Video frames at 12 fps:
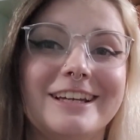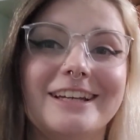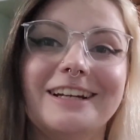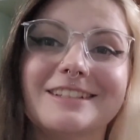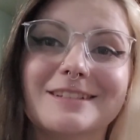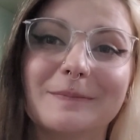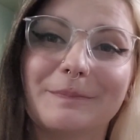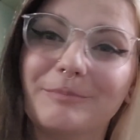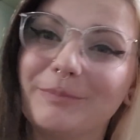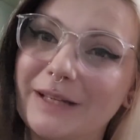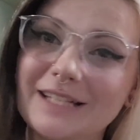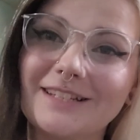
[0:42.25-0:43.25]
It is
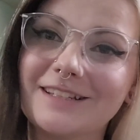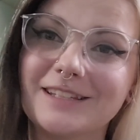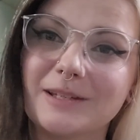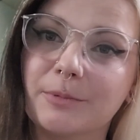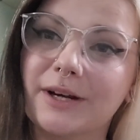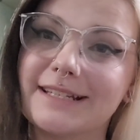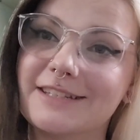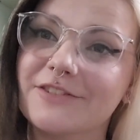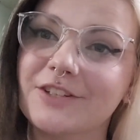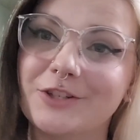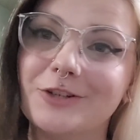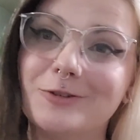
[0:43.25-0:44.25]
basically the price of a
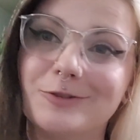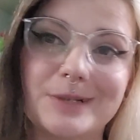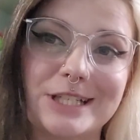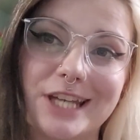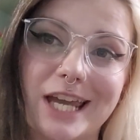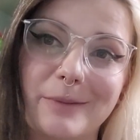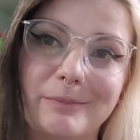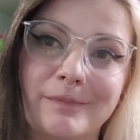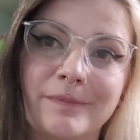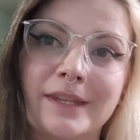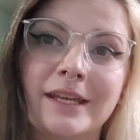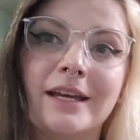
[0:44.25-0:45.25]
new Switch game,
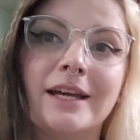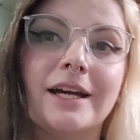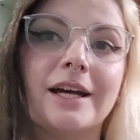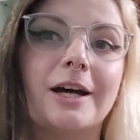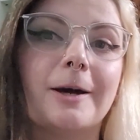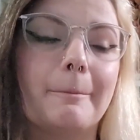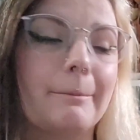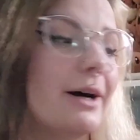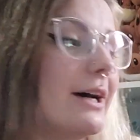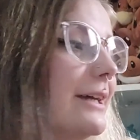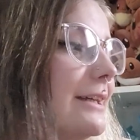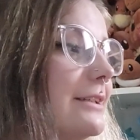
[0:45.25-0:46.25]

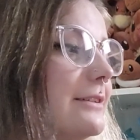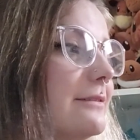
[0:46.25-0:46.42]
but